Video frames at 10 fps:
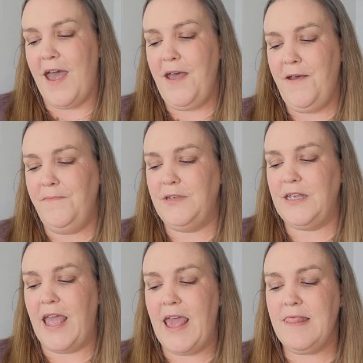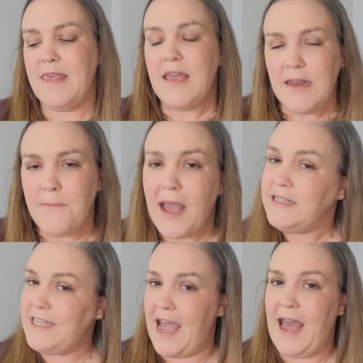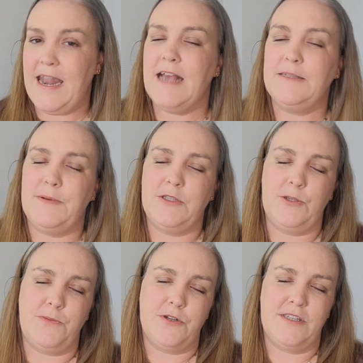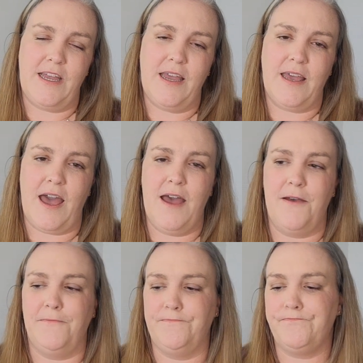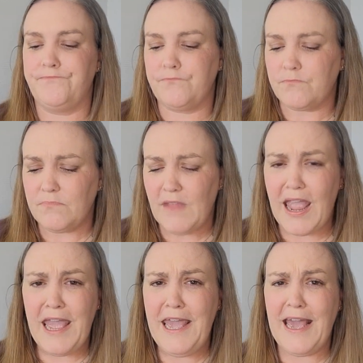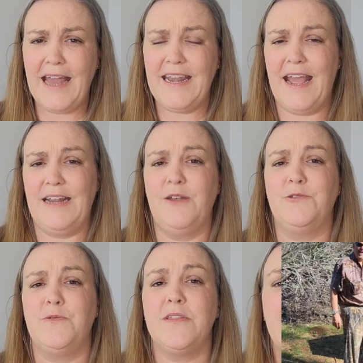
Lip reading: And then my dad has been super sick. He got diagnosed